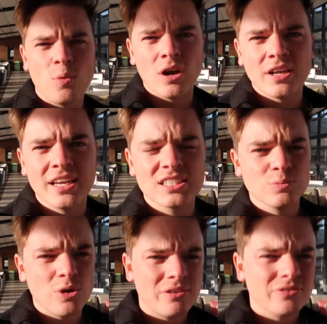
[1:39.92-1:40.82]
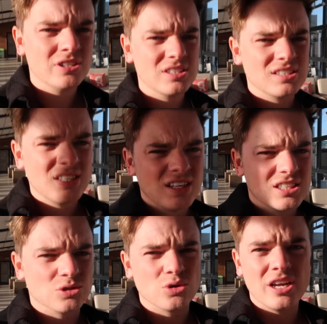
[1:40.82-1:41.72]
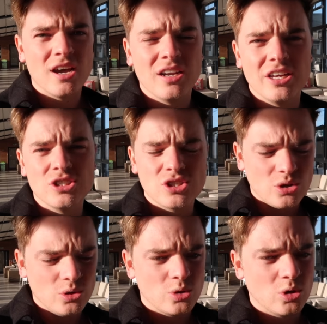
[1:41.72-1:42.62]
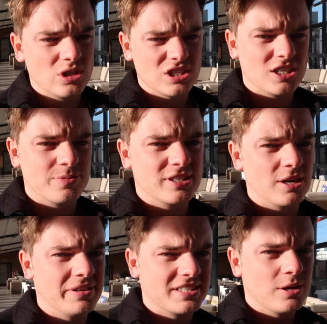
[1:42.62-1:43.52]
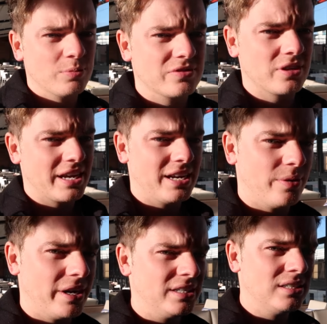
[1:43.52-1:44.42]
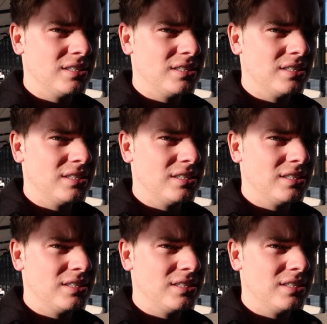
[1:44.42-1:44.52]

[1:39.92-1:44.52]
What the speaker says: One, I can get some breakfast, it's really early, and two, Connor's asked me to come in to help him explain it anyway,